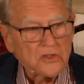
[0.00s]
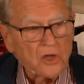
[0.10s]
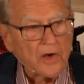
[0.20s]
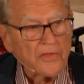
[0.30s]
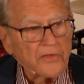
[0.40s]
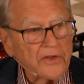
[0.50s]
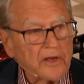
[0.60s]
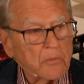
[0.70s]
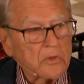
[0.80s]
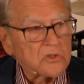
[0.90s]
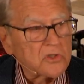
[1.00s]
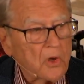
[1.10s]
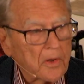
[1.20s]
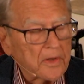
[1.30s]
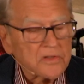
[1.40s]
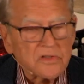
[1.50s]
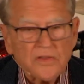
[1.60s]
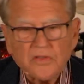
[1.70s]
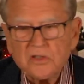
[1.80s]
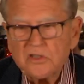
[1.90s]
Jonathan Edwards taught us that the